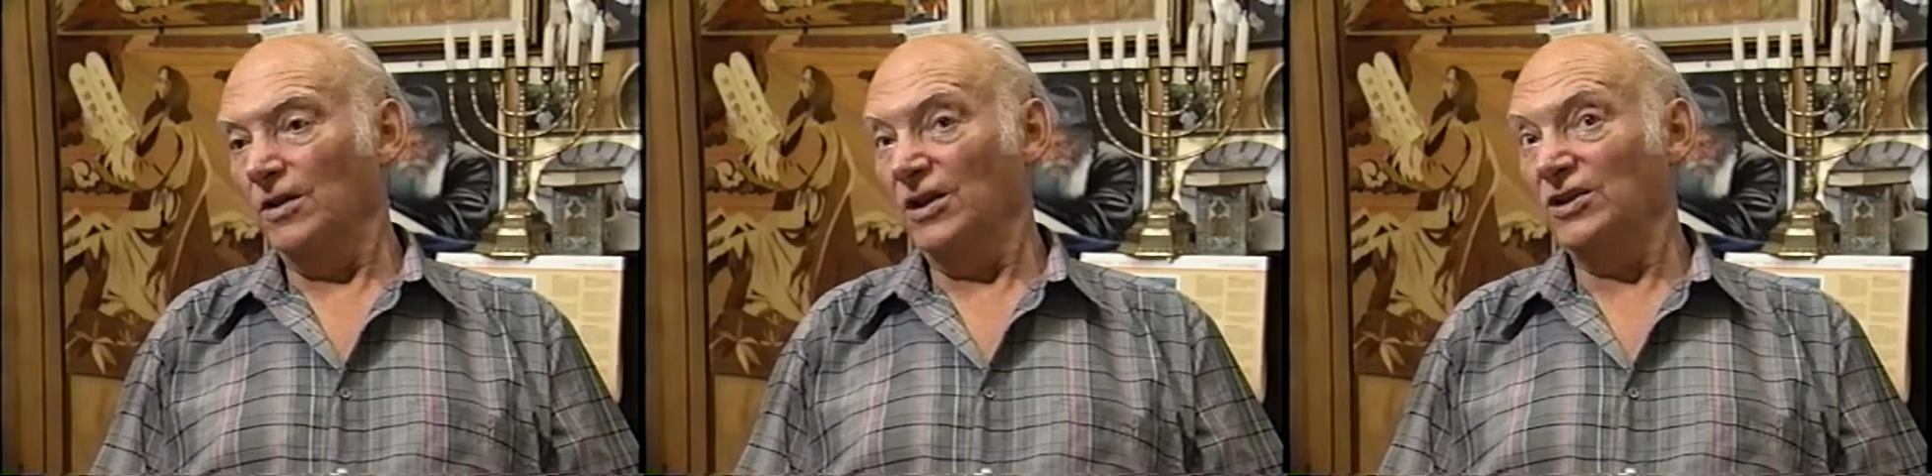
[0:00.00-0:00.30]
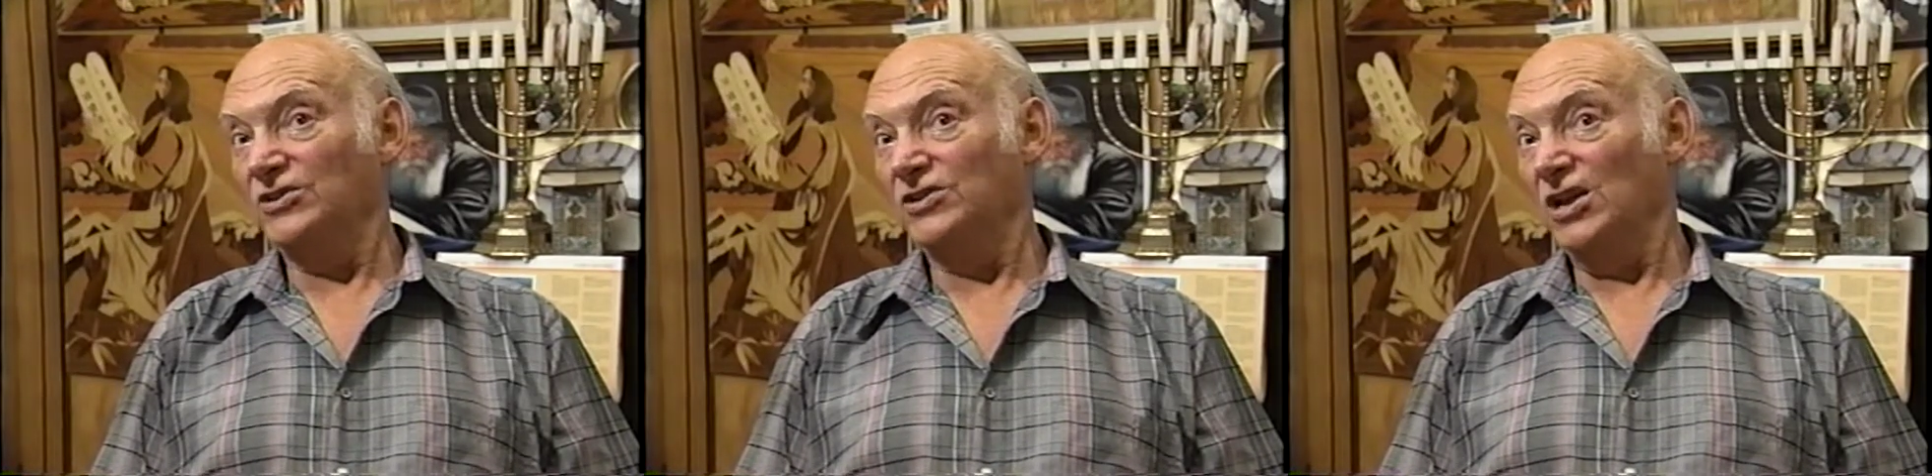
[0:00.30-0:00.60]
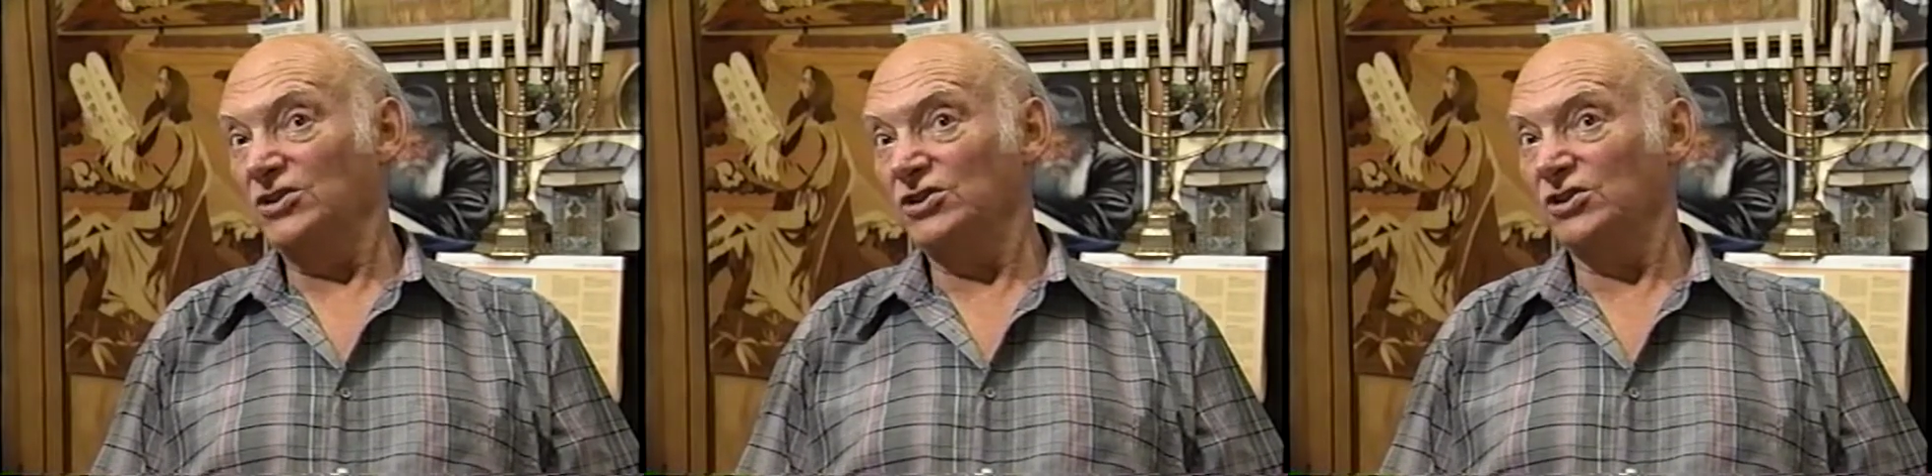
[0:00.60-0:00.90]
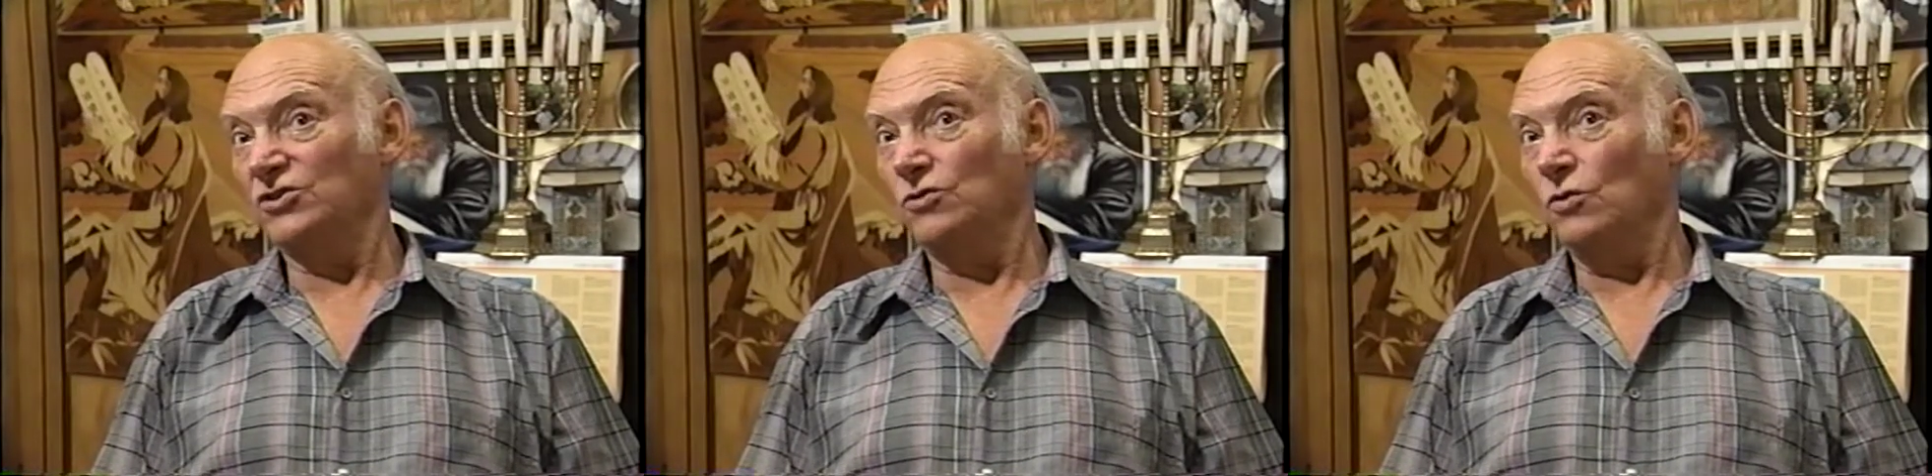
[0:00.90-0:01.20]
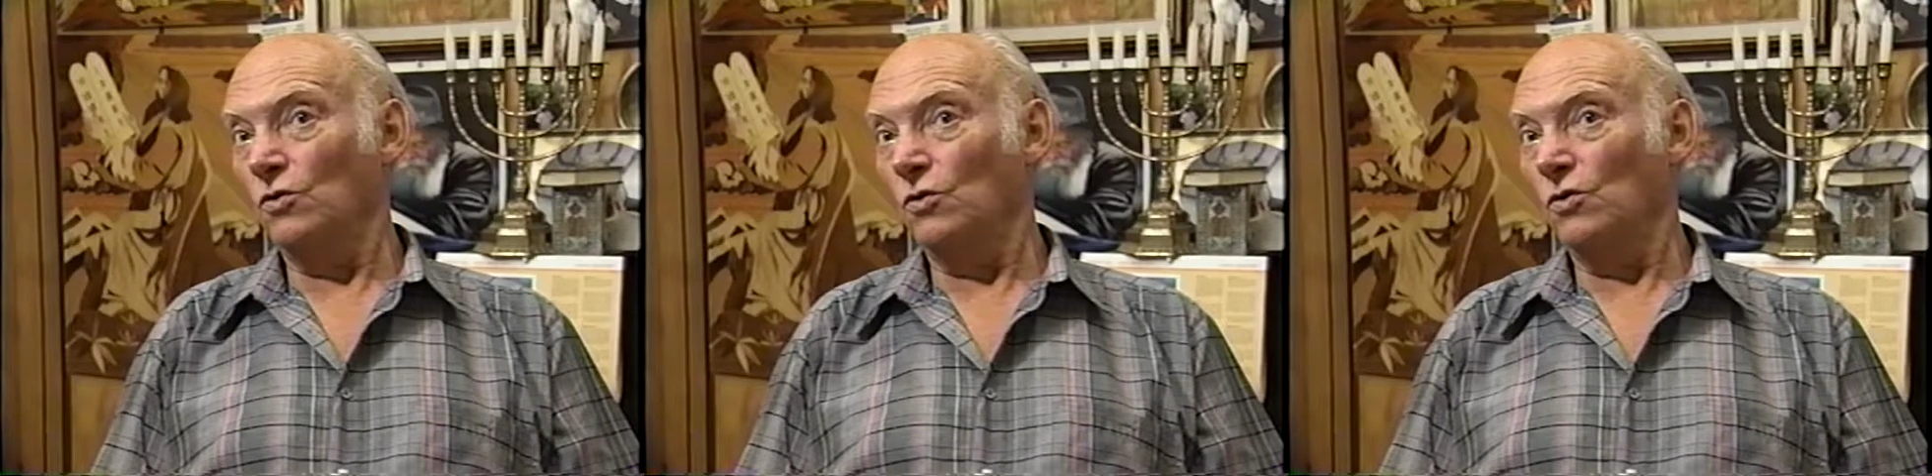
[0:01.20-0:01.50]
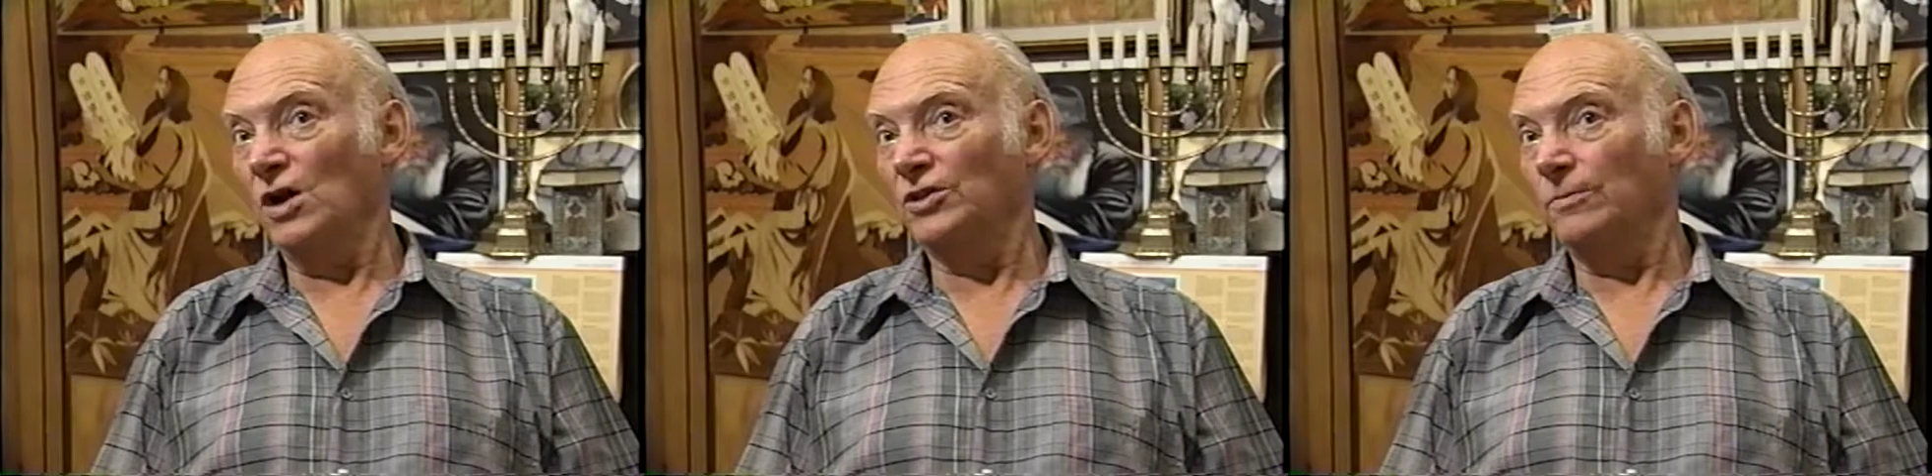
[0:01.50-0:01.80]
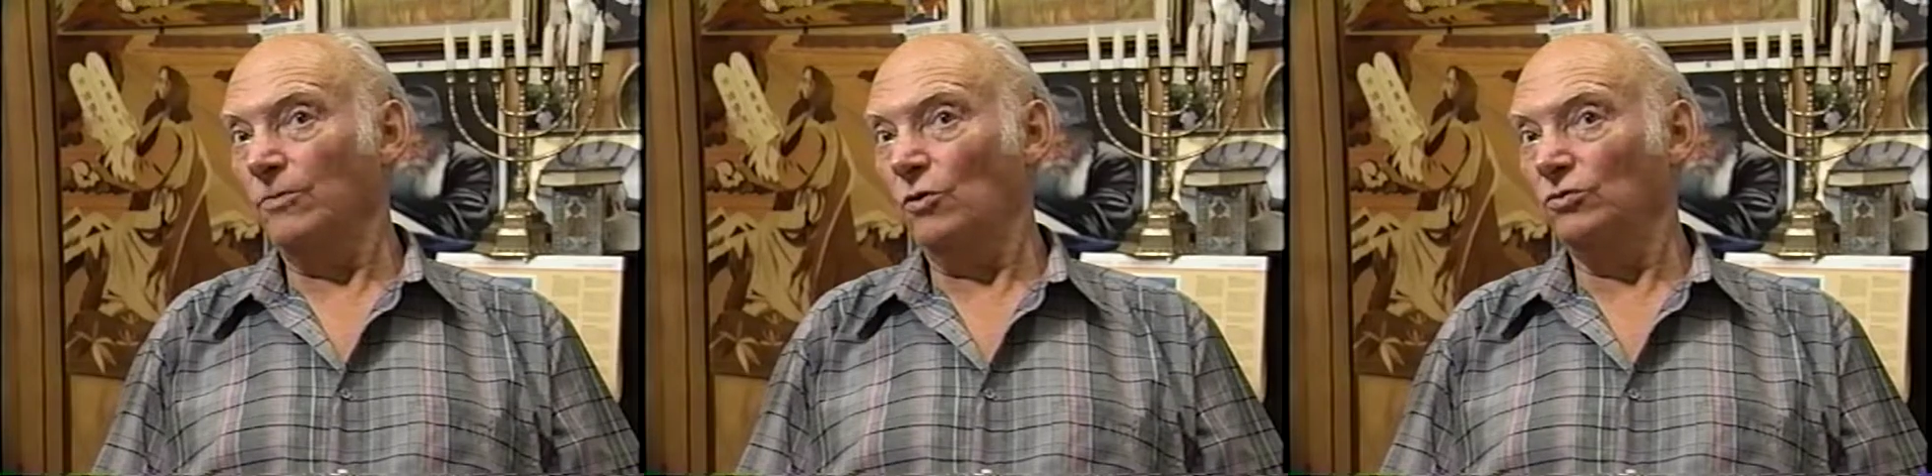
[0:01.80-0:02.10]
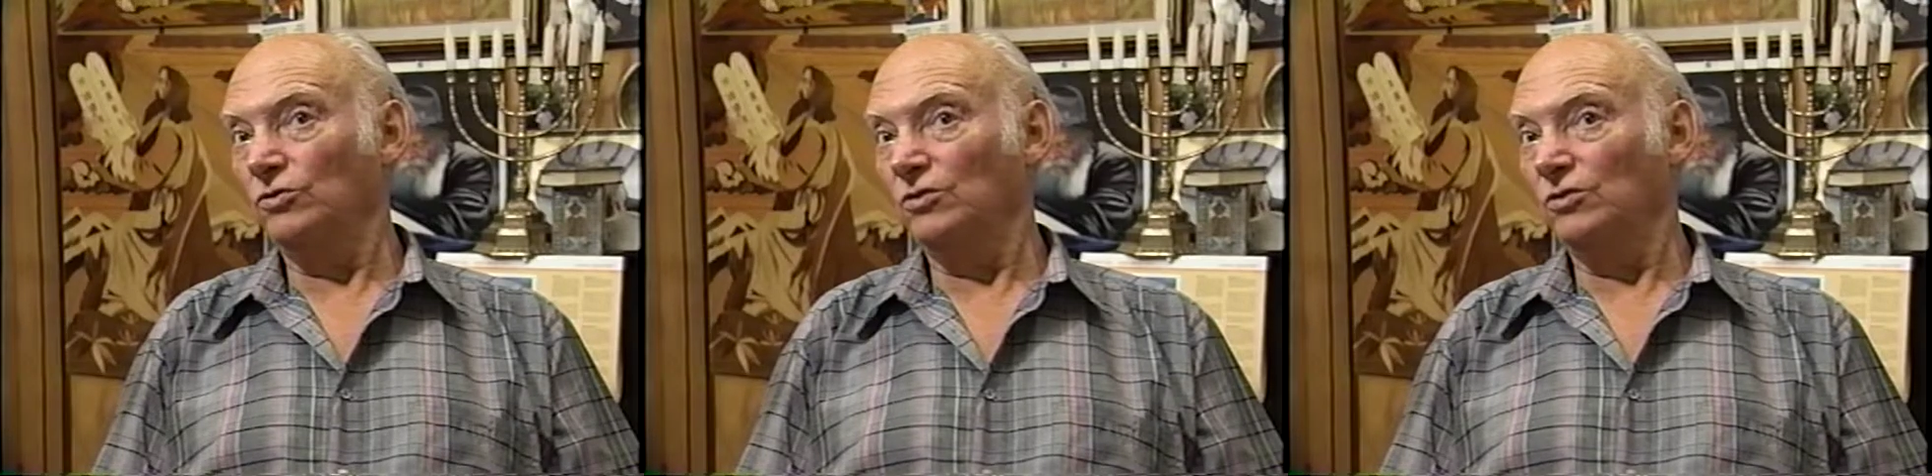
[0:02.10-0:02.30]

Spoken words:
And it's dangerous to go on the boat,